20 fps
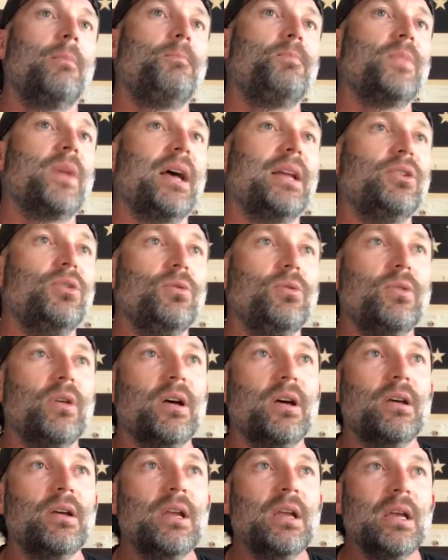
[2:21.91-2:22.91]
I do
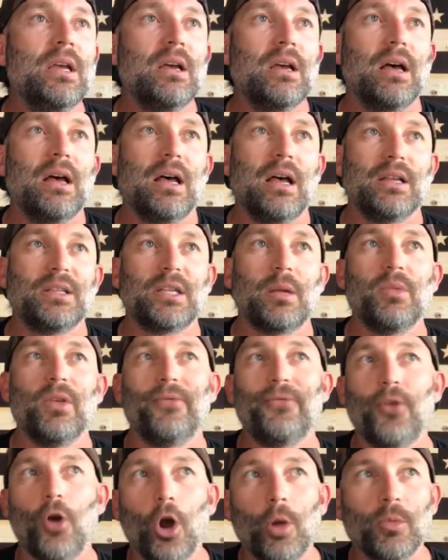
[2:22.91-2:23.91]
some of
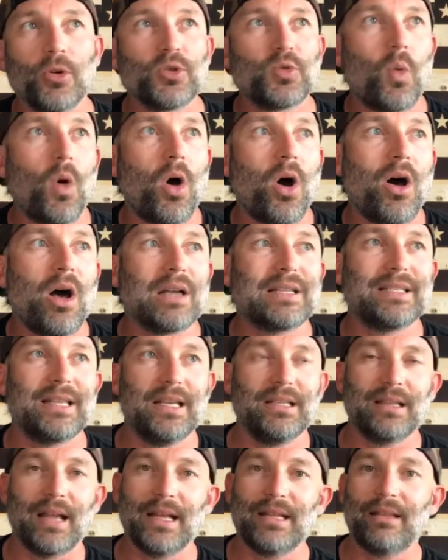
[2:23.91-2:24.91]
the farmers walks,
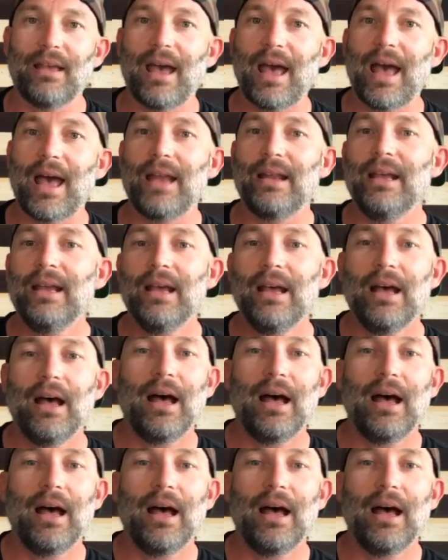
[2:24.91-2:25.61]
things like that.